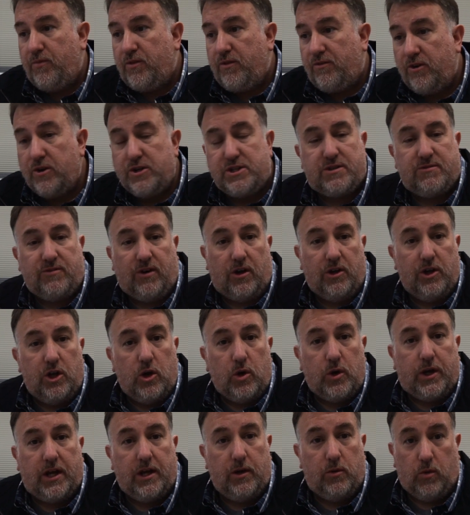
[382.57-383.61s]
First of all, no
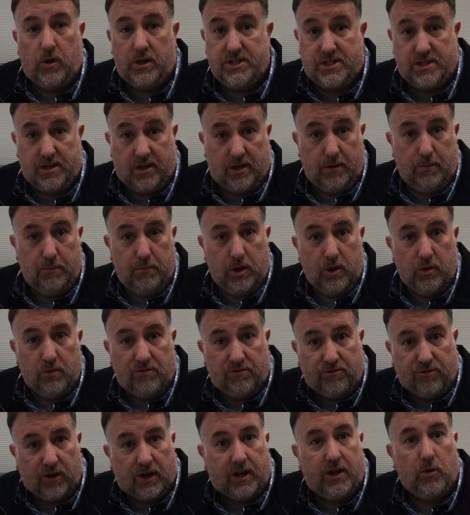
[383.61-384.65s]
kid wants to commute
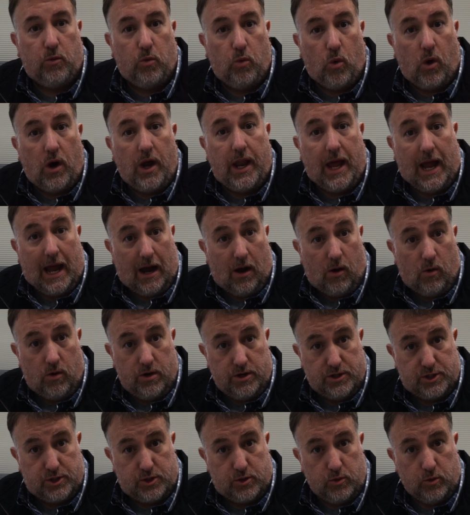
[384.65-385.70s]
frickin' 1 hour
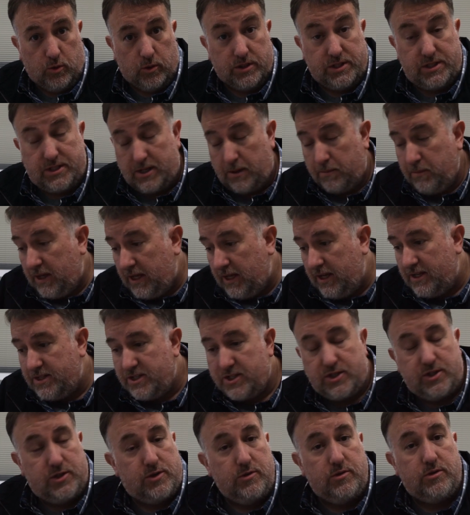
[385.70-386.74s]
to school. Some
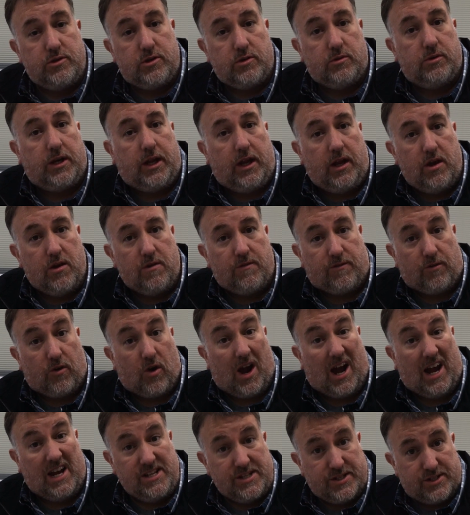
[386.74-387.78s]
kids do it here for
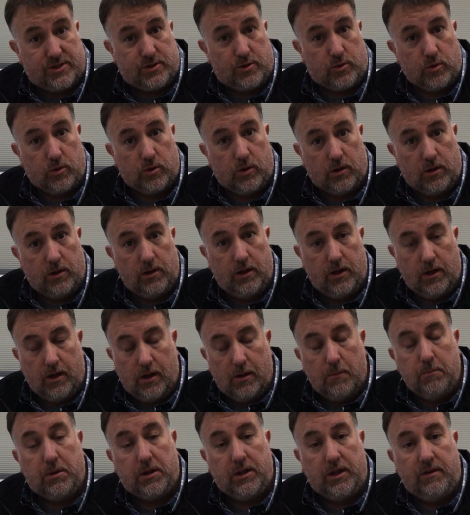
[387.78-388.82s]
high school,
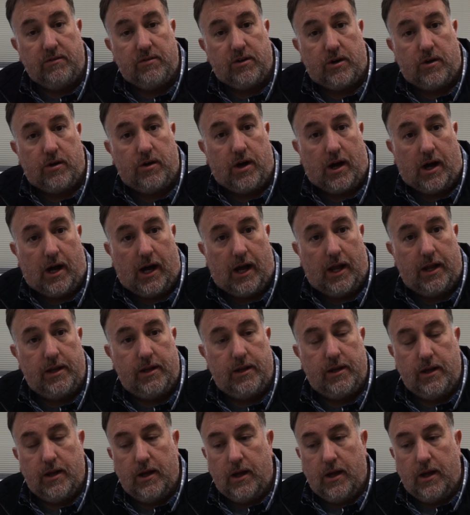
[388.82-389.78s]
believe it or not,